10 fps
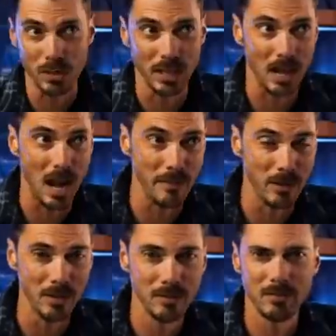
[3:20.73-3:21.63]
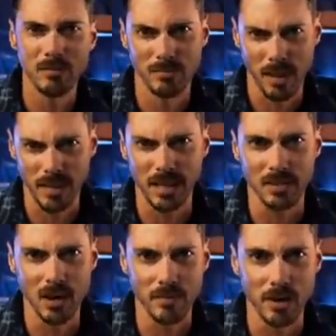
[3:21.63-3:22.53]
or is it Ava? I
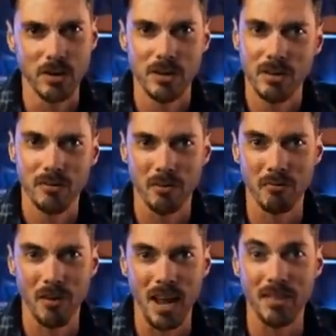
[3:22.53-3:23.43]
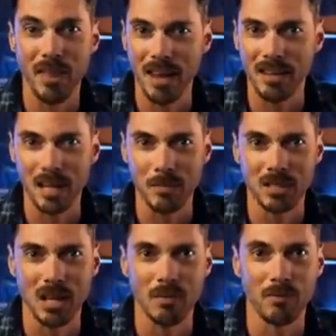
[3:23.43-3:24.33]
think it's Ava. Fun fact, that
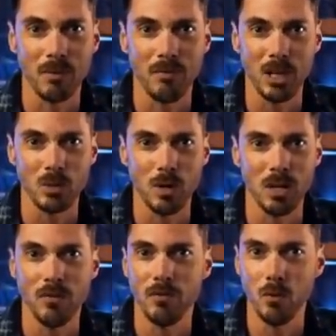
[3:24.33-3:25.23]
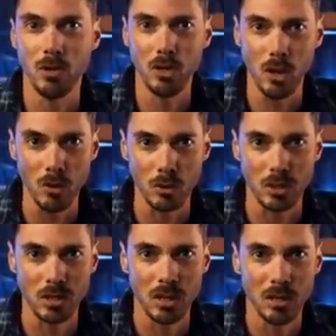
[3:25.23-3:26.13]
name is taken from the Finnish word for
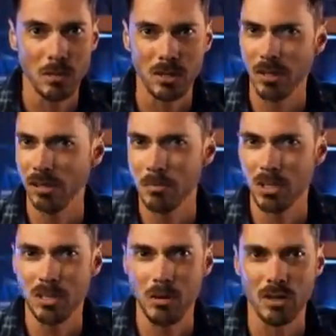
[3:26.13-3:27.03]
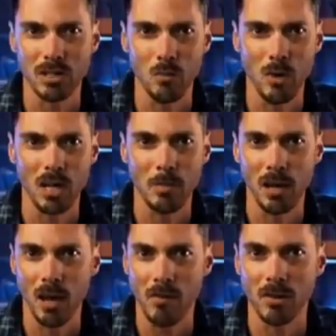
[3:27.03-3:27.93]
ghost, but there's nothing mysterious and
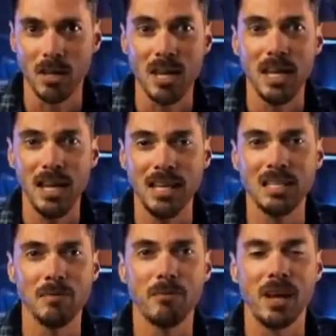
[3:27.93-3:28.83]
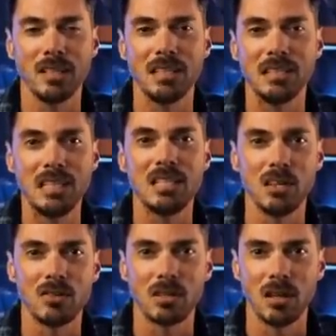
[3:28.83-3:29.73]
weird about Ava. It is in fact a
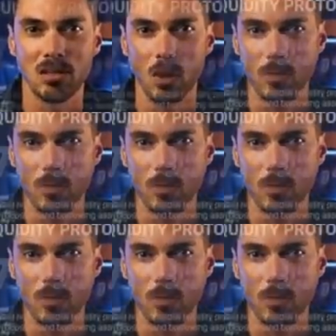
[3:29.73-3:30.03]
decentralized